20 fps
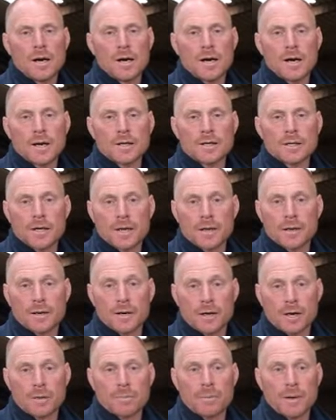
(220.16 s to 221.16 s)
and to get
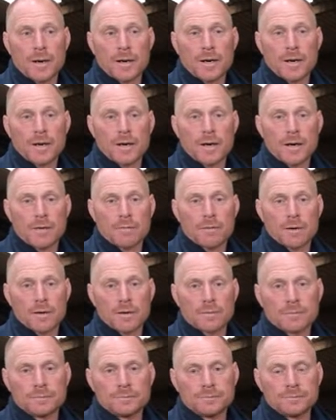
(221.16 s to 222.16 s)
the cow back in calf
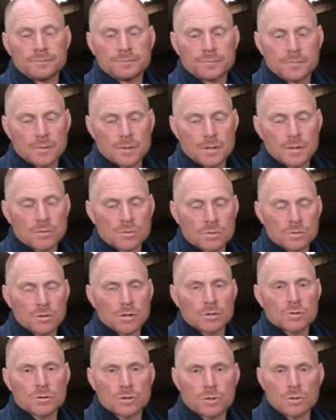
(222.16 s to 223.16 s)
again. Those
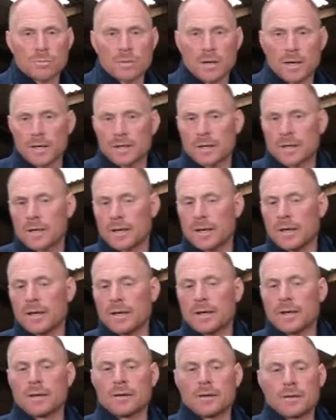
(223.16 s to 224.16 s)
are our two main
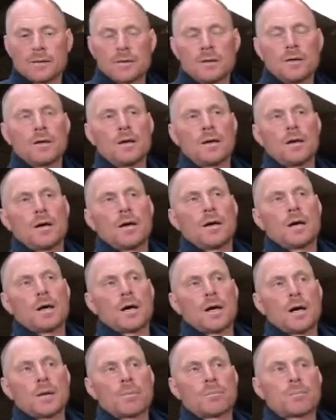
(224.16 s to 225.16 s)
key
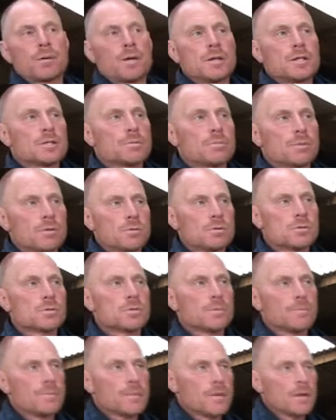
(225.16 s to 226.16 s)

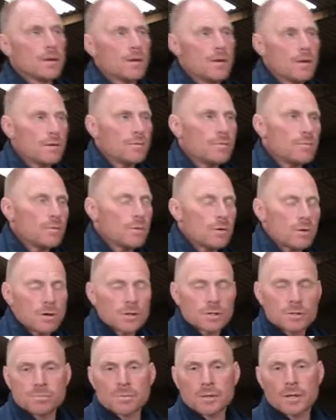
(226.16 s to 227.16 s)
principles
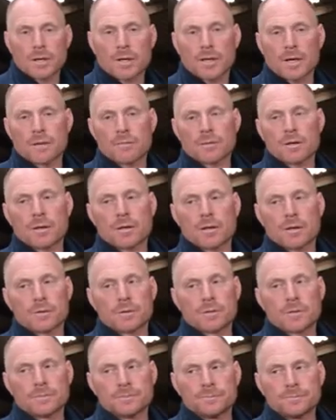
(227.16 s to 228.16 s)
for our spring calving
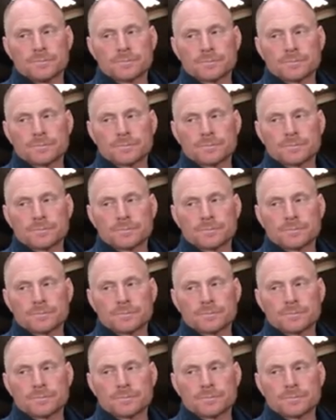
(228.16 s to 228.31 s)
cows.